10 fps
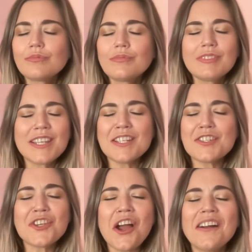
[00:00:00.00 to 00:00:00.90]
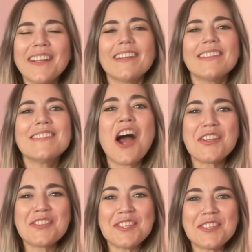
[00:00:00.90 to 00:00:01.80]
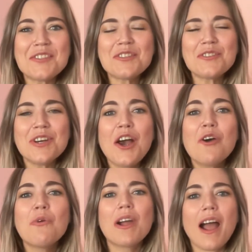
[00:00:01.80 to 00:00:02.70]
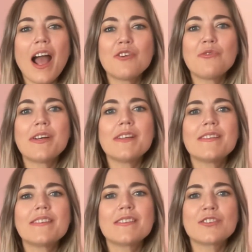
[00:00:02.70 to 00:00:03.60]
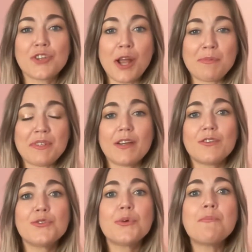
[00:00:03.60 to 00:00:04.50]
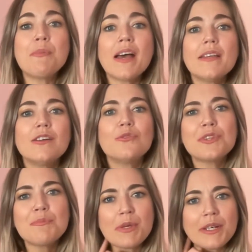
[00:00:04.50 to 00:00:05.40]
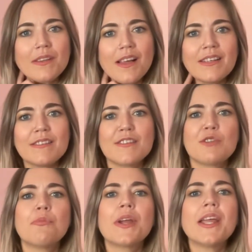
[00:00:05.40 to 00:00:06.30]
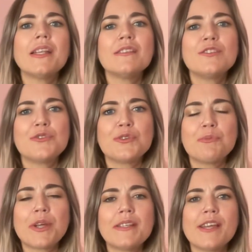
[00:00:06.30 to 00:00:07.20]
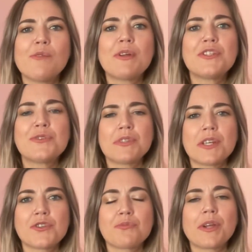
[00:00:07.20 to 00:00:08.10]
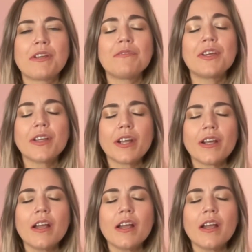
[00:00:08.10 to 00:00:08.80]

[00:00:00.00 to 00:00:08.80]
in shock to ICU, where I was strapped down to a bed with a PICC line into the brain due to brain damage, potential brain failure,